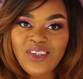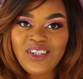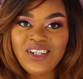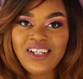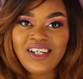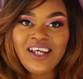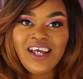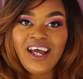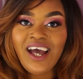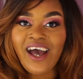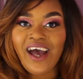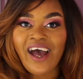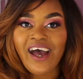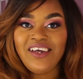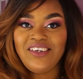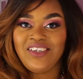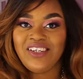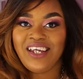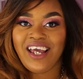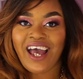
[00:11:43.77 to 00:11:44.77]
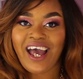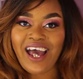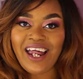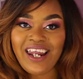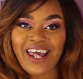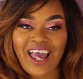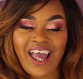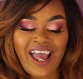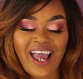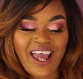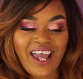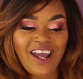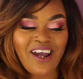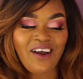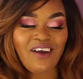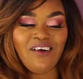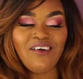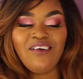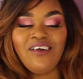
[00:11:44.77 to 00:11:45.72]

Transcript: She had hair.